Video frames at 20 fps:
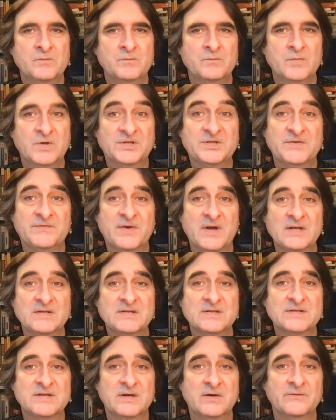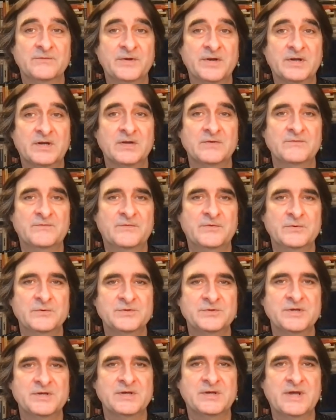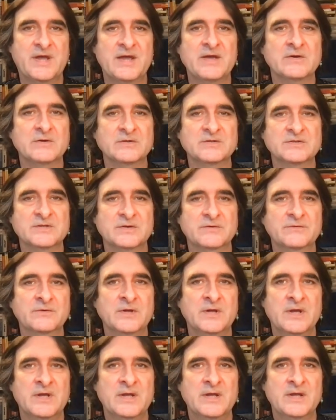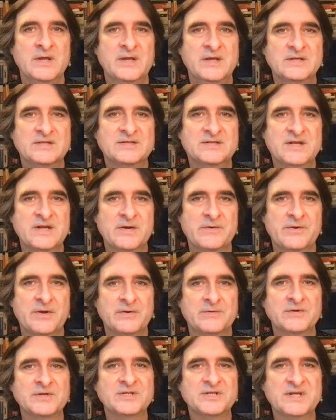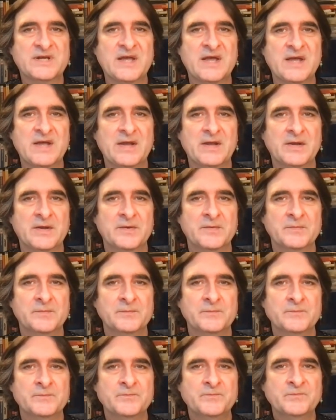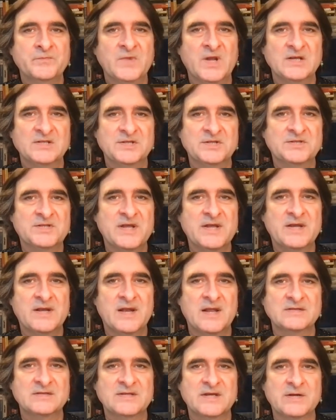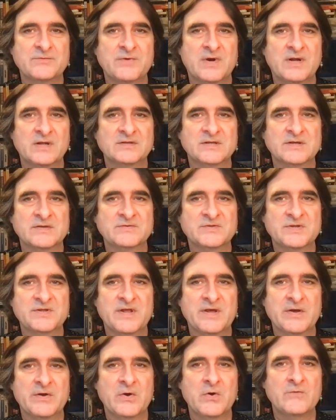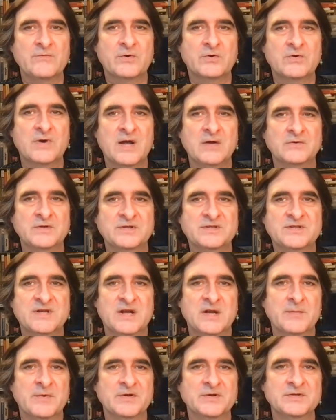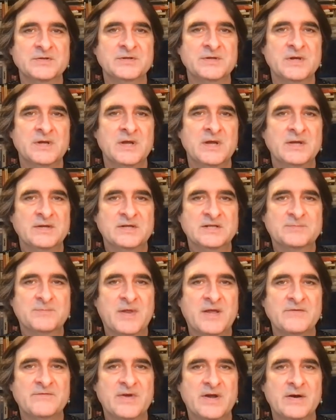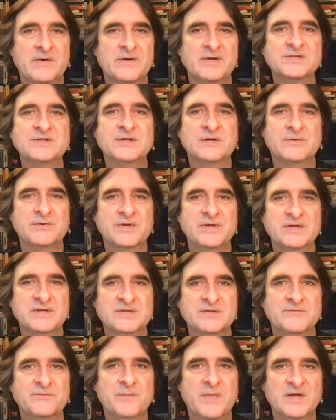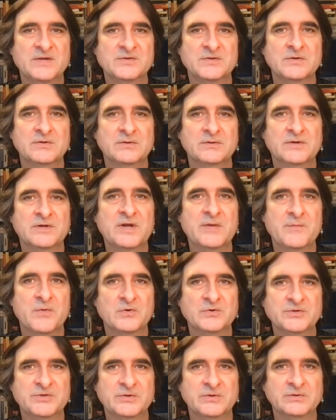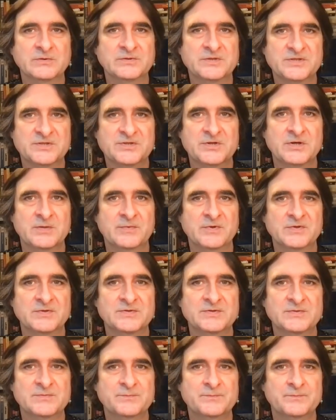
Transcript: but she finds herself in a confusing chaos of hysteria and decay as her day Class A relatives in their overcrowded tenement display various degrees of mental and emotional disturbance.